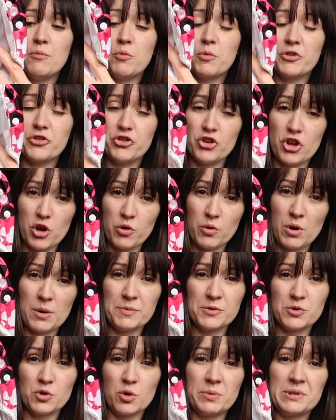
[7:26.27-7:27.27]
with no
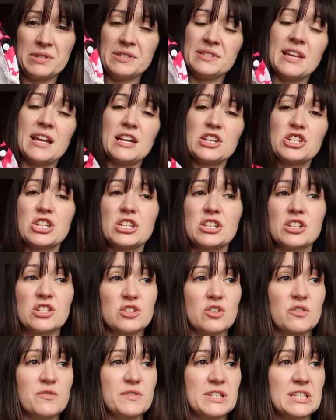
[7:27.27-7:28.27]
absorbent section,
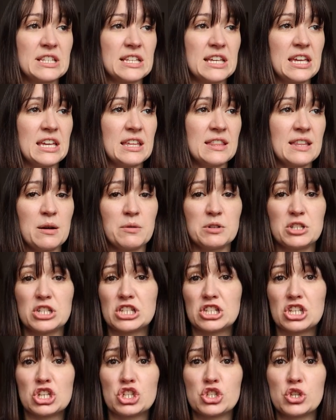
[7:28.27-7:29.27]
because obviously that would
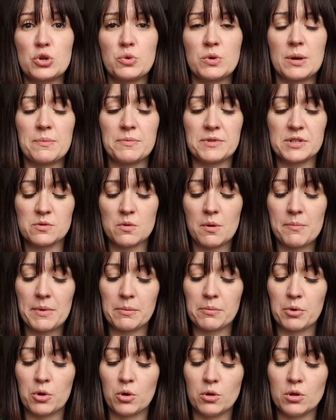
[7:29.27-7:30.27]
just soak up the
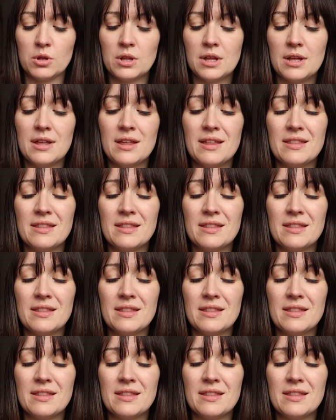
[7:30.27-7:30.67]
swimming pool.